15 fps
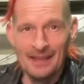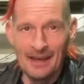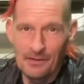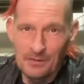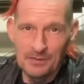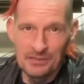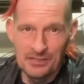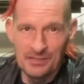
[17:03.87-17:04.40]

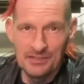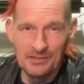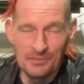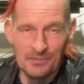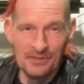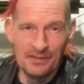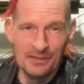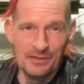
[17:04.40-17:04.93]
was just a
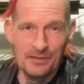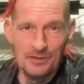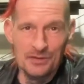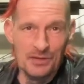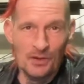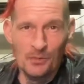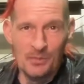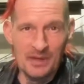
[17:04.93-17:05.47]
really good
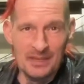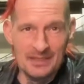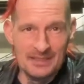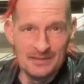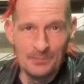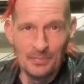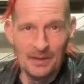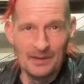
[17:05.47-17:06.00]
showpiece,
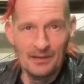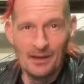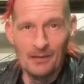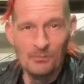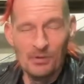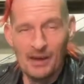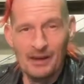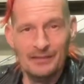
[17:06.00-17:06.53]
but not
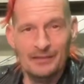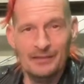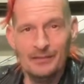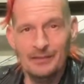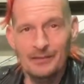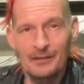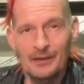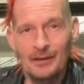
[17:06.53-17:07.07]

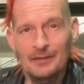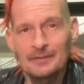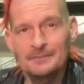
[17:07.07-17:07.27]
practical at all.